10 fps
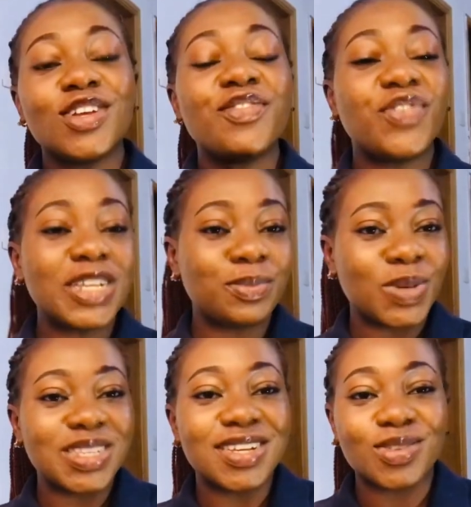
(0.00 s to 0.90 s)
first
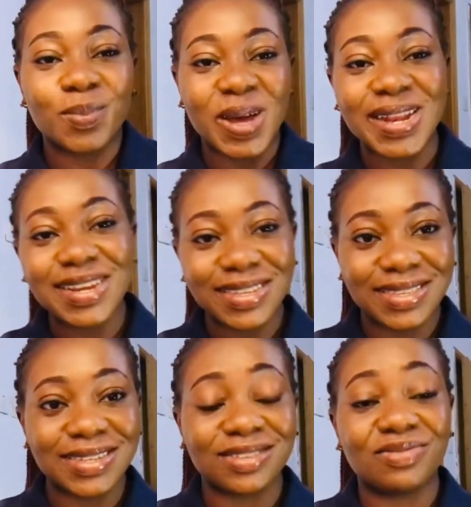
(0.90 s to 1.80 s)
business on my list
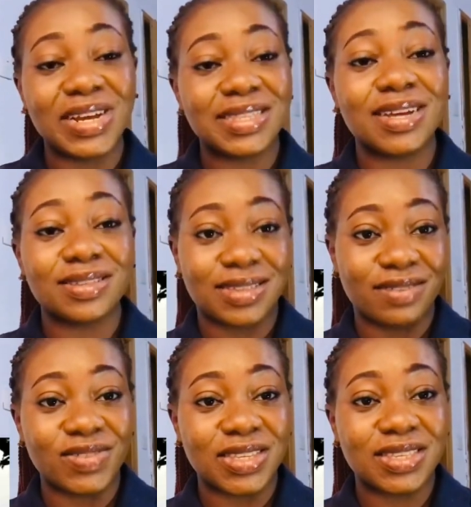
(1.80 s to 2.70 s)
is rental
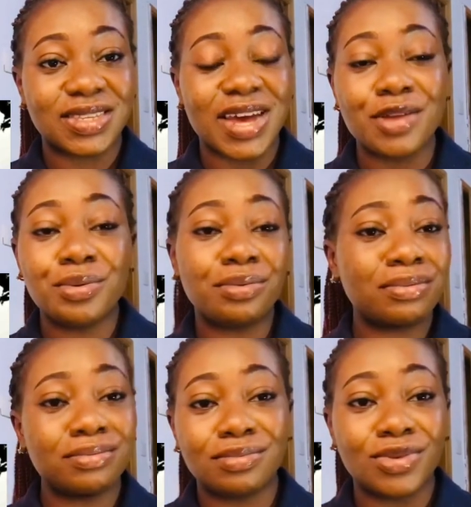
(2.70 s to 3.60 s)
service. Are you
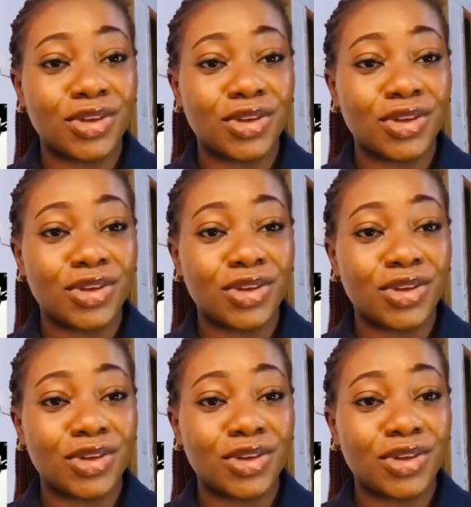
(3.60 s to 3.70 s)
do